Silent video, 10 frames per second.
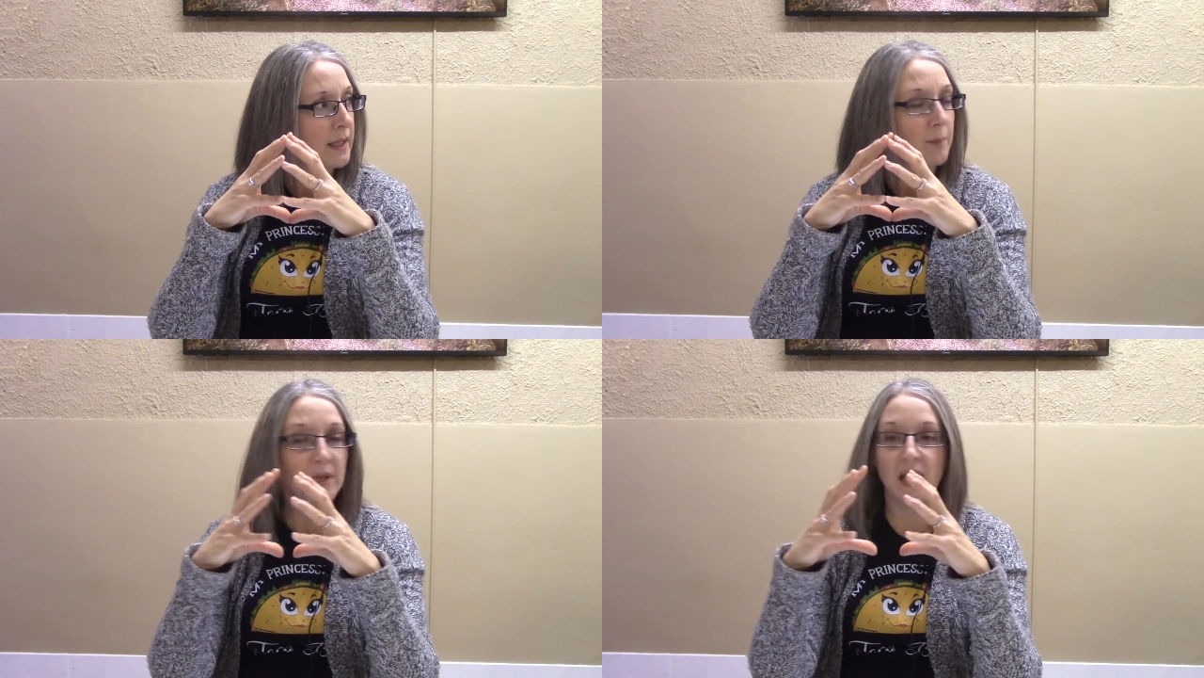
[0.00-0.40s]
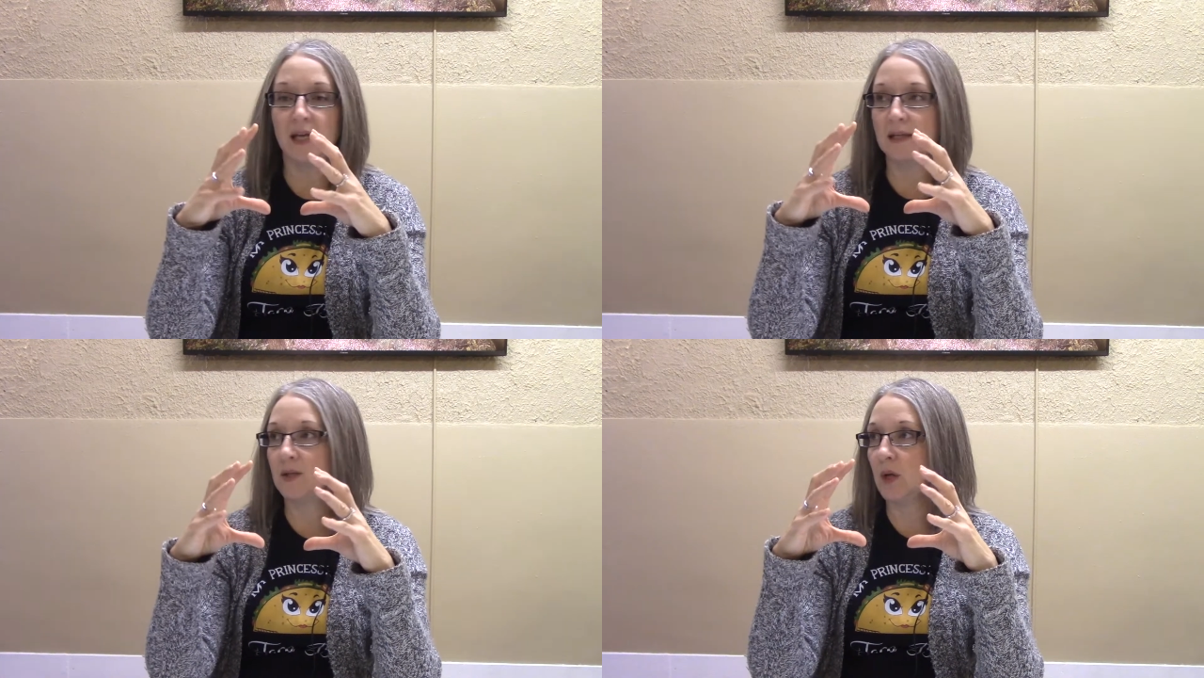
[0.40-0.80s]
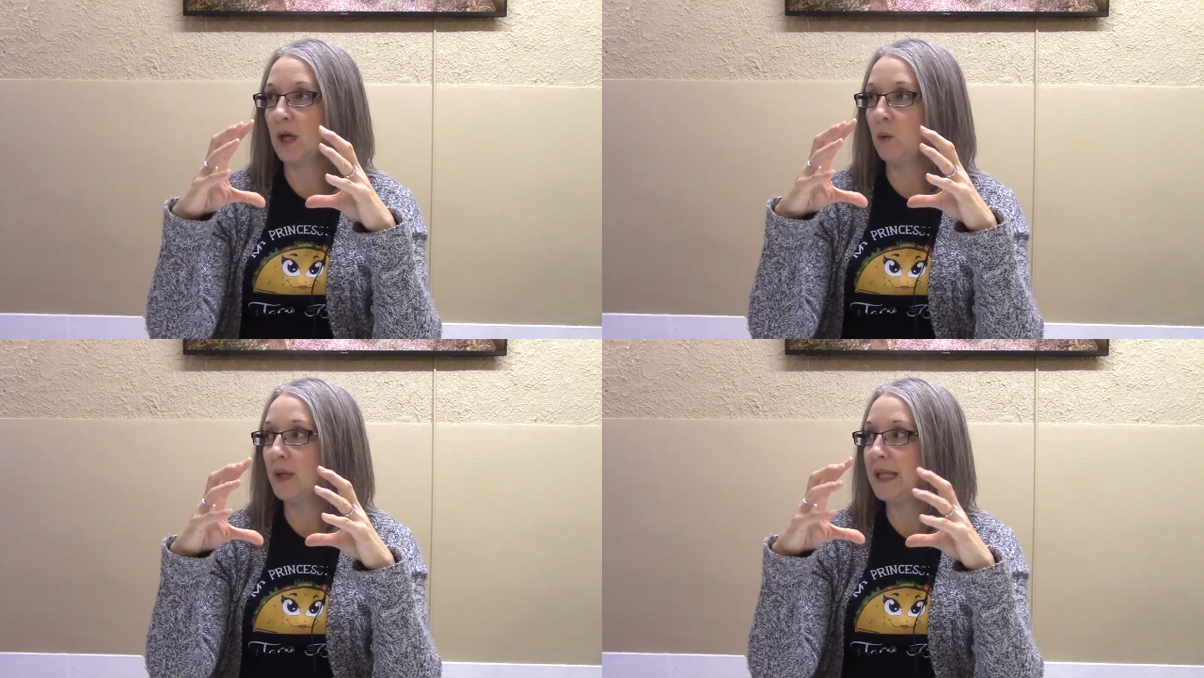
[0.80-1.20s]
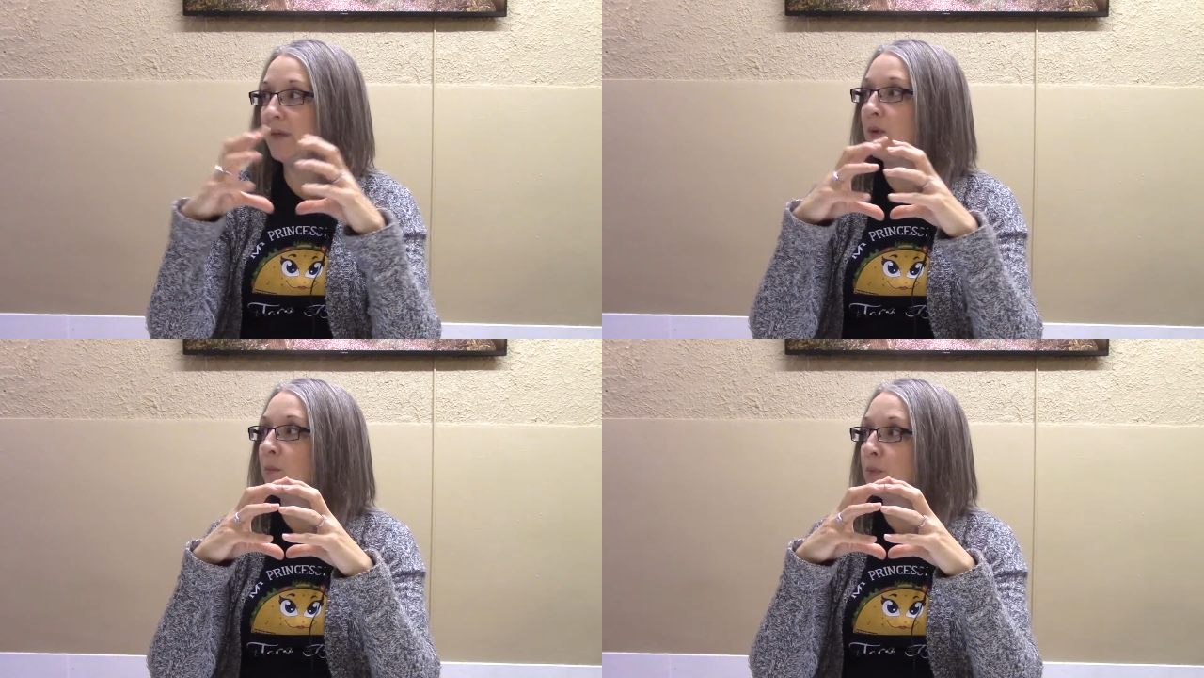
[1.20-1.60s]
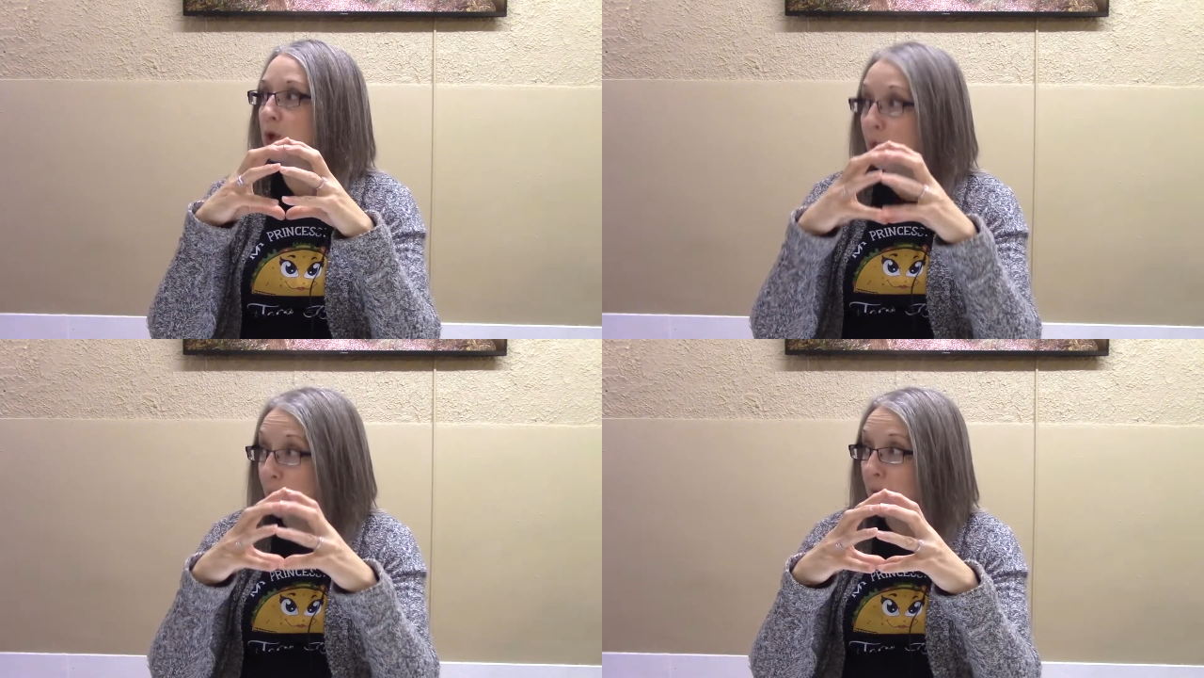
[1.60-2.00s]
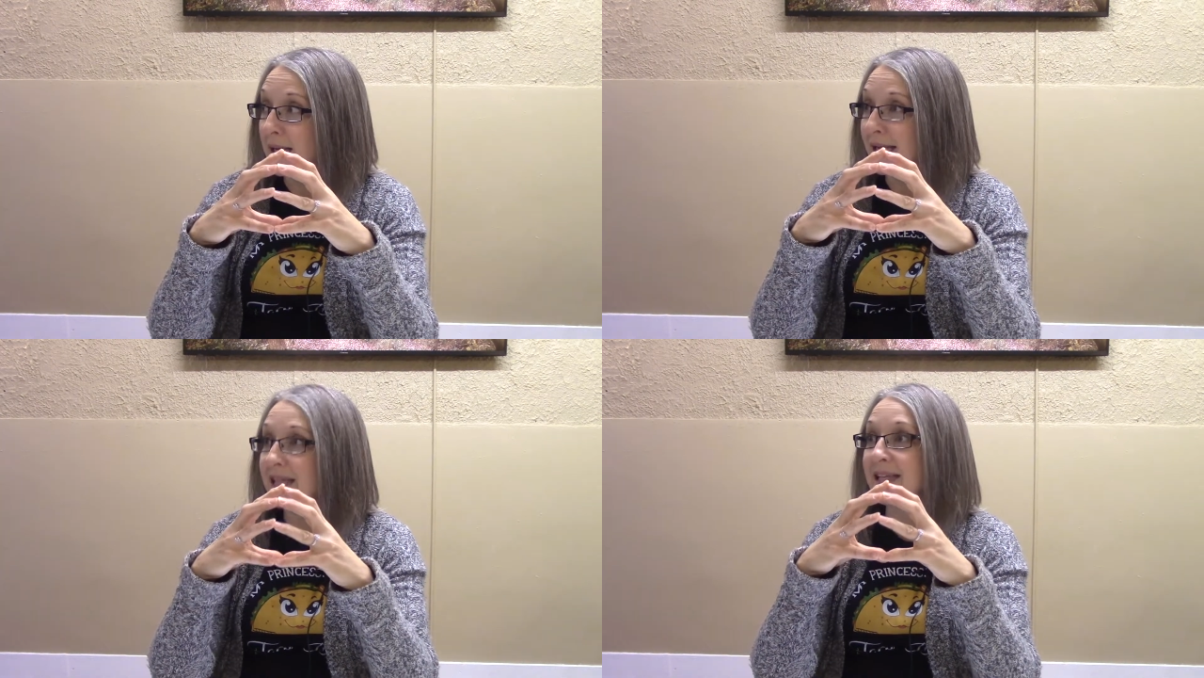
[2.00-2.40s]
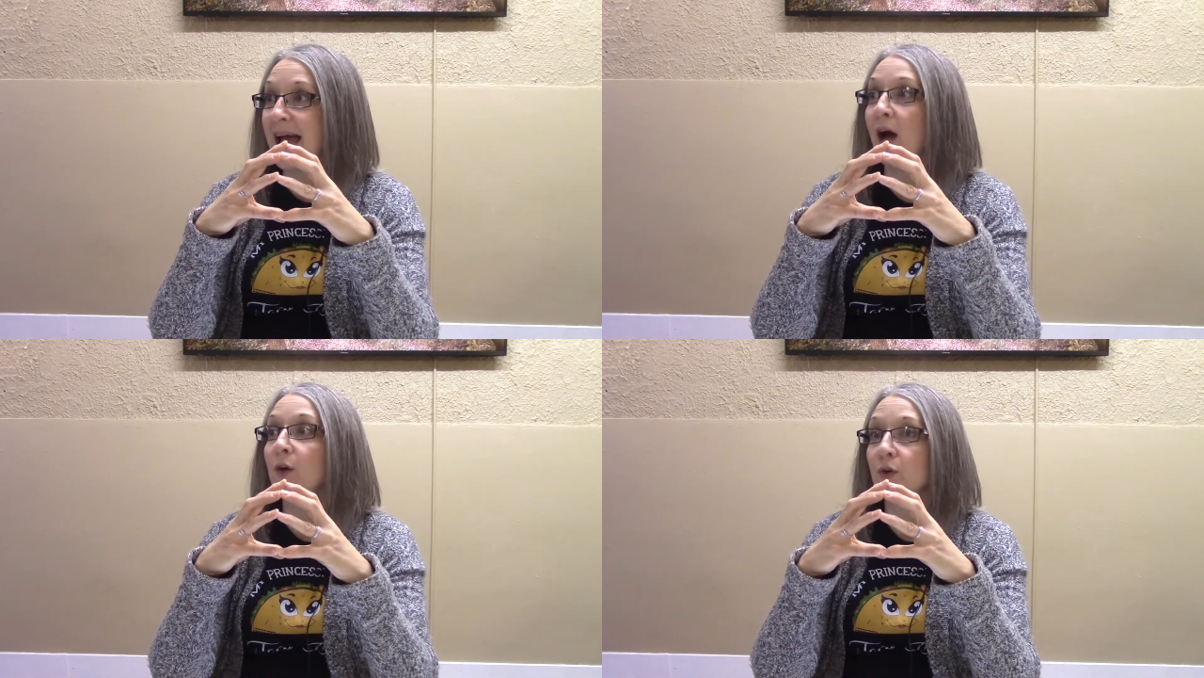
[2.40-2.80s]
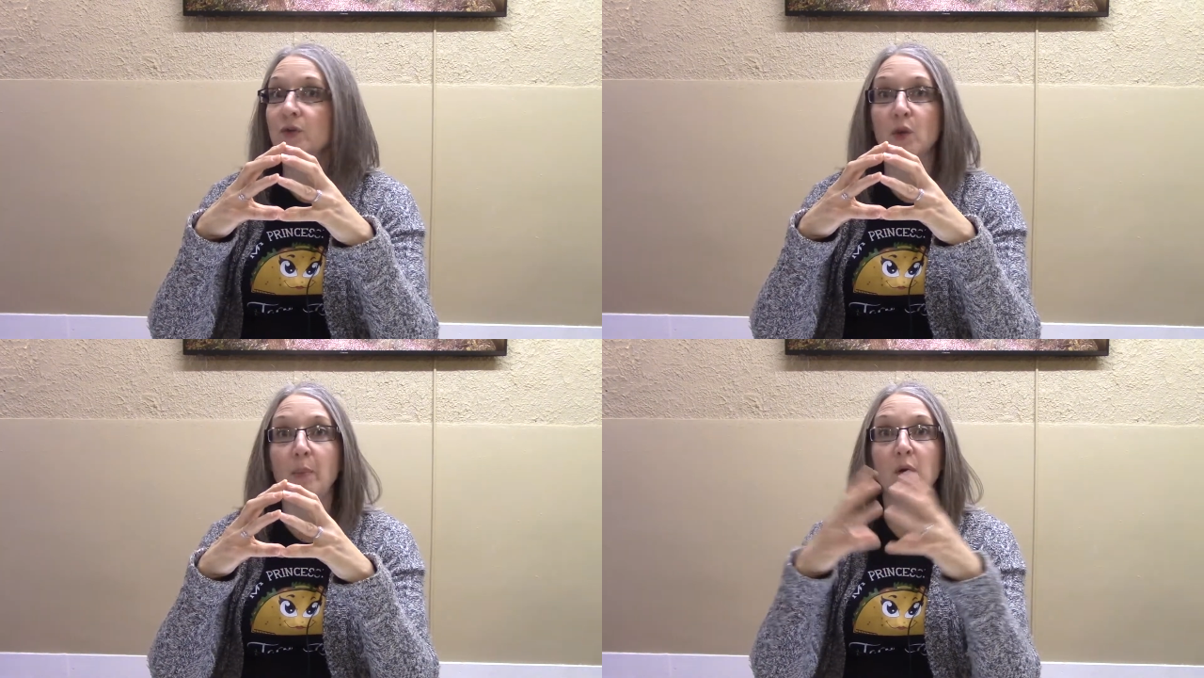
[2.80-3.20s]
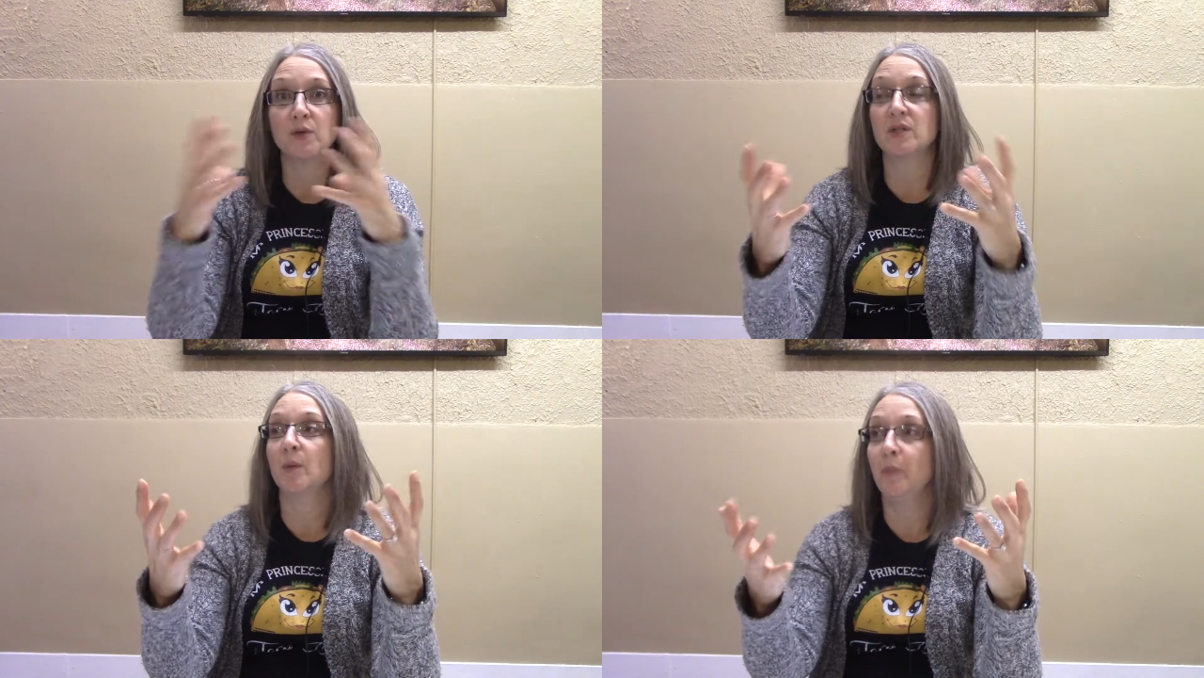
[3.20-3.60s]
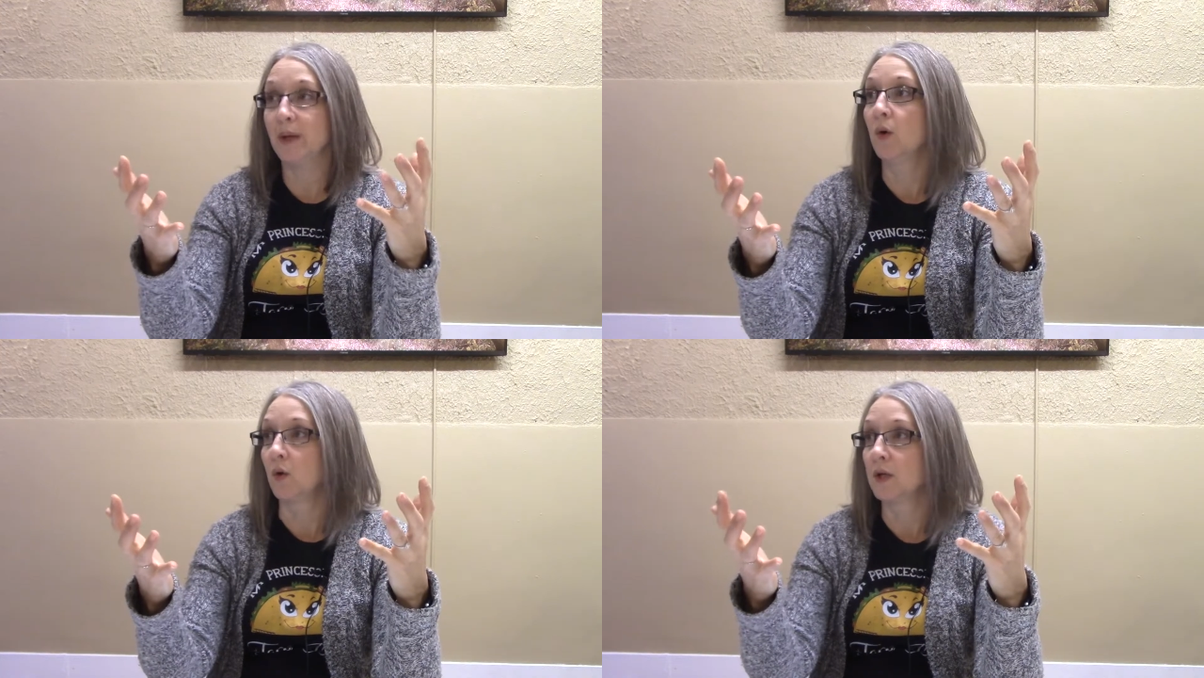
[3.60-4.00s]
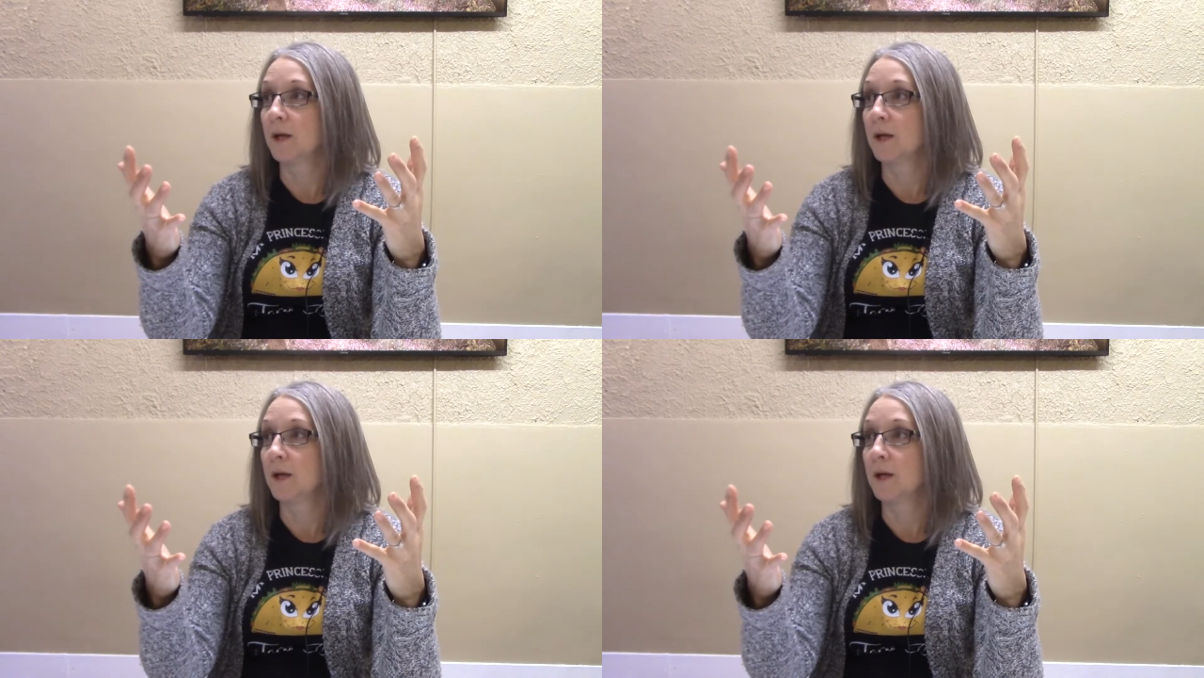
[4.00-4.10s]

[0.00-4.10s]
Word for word: because within the blueprint is how you're supposed to build.